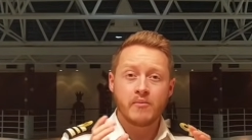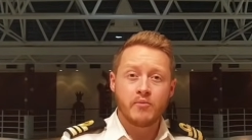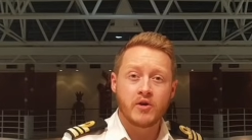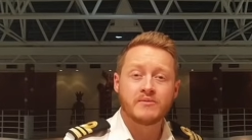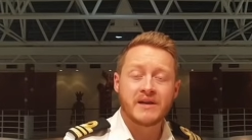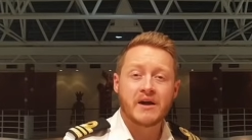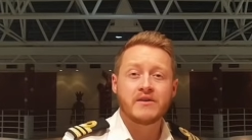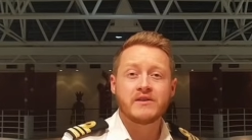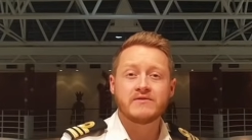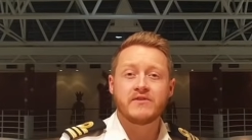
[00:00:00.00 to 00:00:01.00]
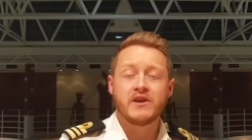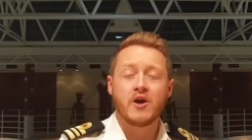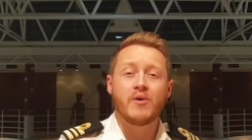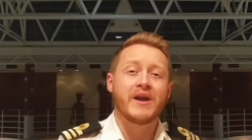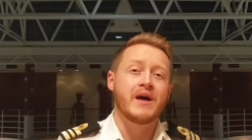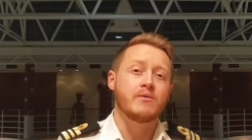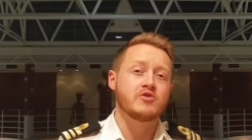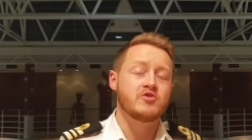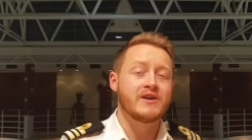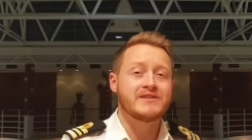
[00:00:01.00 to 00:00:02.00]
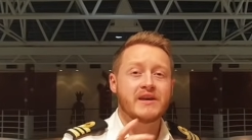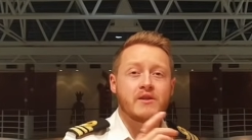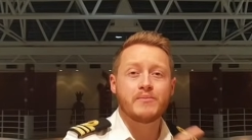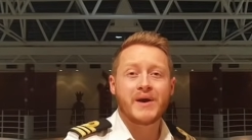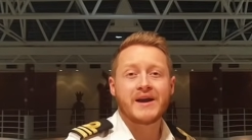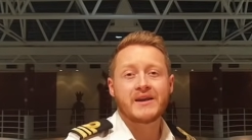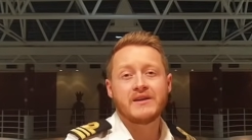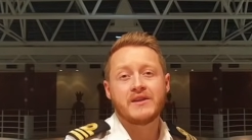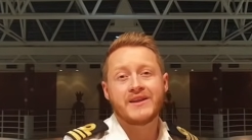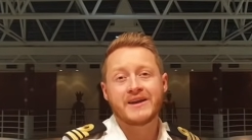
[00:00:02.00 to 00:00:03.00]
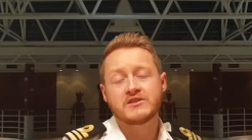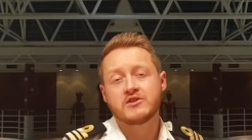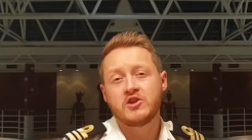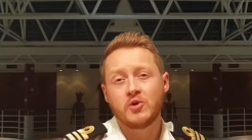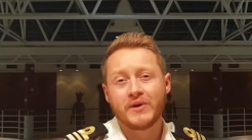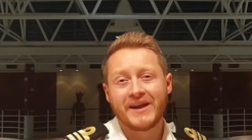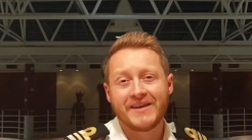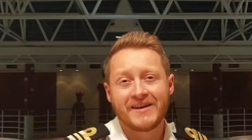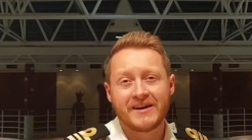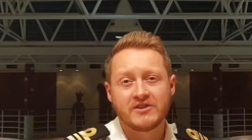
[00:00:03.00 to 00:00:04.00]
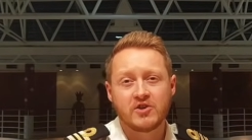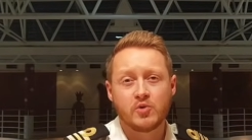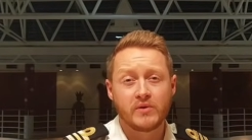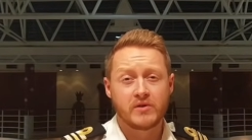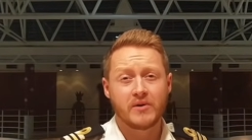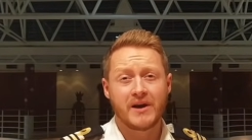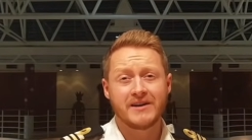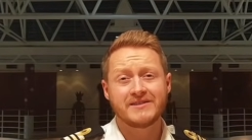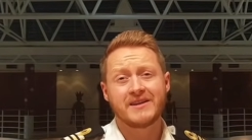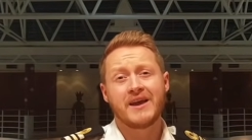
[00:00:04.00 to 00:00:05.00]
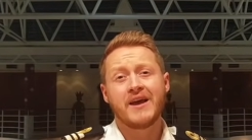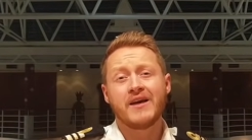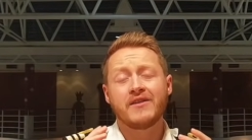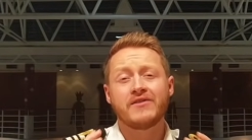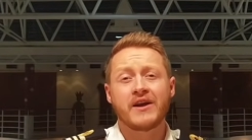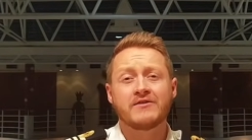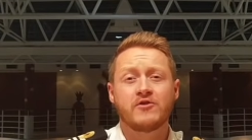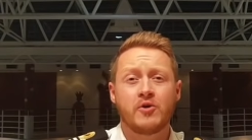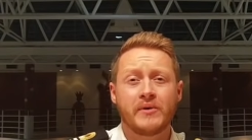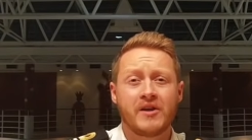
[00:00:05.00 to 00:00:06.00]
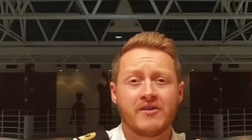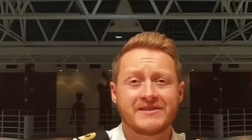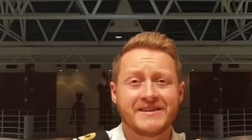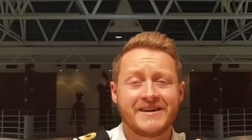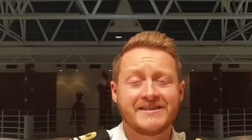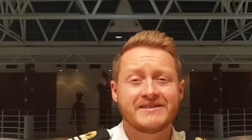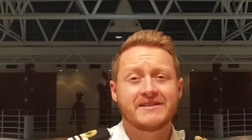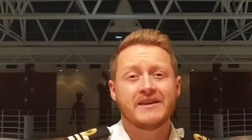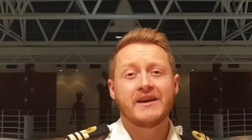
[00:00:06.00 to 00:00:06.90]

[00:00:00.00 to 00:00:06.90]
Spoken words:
put them down in this video and I will try to get them back in the next Q&A that I do with you guys. Thanks for coming along tonight.